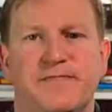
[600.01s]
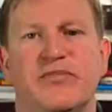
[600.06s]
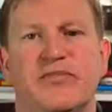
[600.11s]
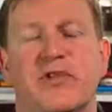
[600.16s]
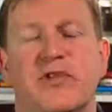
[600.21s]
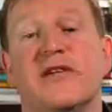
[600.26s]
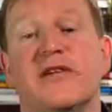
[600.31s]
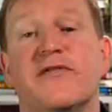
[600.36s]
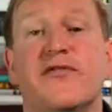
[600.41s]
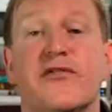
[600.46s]

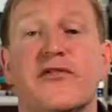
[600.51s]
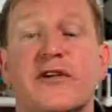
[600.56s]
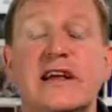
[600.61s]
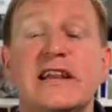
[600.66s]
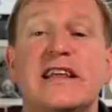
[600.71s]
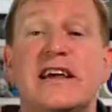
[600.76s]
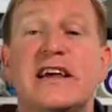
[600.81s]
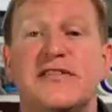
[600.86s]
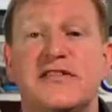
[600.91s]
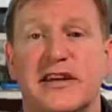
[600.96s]
On the free
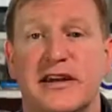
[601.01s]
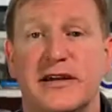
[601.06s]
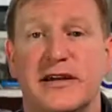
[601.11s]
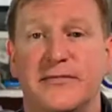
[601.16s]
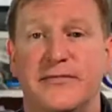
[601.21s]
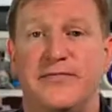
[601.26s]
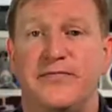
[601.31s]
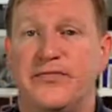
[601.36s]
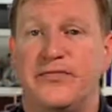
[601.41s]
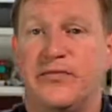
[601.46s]
listing,
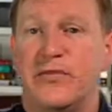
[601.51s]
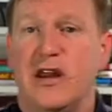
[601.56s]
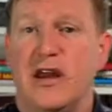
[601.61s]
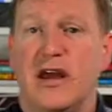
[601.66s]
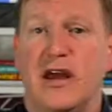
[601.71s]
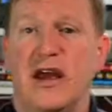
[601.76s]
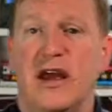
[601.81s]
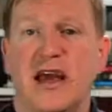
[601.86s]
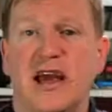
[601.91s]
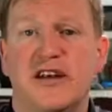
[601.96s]

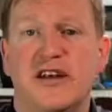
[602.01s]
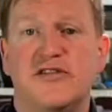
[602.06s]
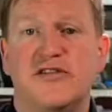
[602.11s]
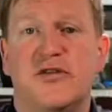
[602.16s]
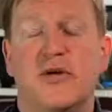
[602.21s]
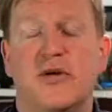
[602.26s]
it's going